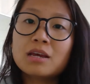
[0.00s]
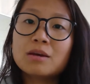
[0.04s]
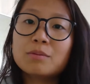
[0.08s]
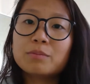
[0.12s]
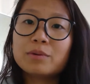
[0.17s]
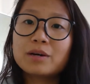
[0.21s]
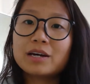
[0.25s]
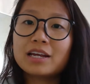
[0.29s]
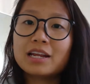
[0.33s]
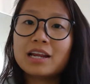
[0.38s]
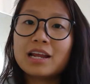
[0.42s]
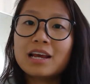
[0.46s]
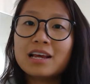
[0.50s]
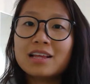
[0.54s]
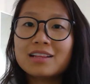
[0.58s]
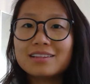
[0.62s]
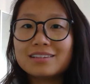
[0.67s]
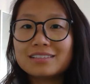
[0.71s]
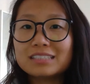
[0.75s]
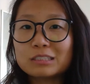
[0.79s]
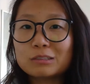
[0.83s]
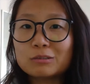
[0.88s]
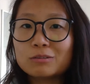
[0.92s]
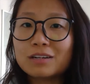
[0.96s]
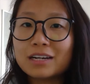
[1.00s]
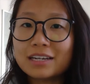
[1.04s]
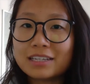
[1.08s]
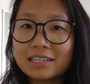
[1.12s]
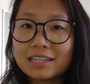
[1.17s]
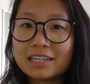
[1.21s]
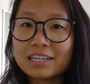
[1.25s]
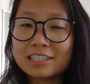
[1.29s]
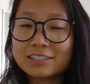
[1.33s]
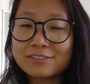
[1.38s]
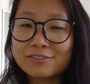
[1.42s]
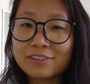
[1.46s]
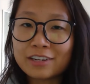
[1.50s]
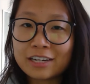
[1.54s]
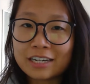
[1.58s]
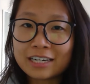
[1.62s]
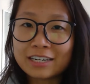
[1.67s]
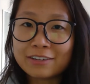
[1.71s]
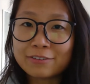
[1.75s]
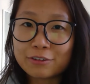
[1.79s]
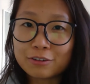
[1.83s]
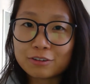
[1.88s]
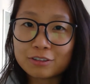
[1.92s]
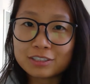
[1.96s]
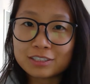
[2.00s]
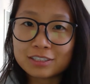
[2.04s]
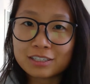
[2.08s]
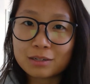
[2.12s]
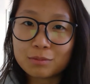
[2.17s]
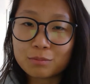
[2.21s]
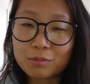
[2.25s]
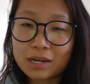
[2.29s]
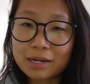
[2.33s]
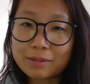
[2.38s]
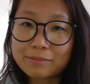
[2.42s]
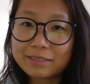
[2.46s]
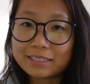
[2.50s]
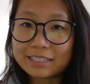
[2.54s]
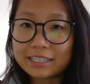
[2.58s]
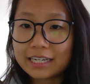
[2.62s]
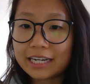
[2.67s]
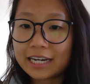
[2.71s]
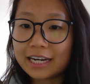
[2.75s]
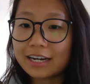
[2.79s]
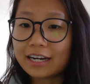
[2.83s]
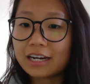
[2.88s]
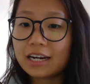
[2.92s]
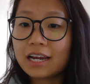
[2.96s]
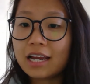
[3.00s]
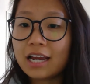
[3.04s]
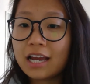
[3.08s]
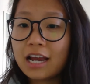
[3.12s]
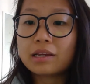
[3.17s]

But this school I think is very focused on primary care.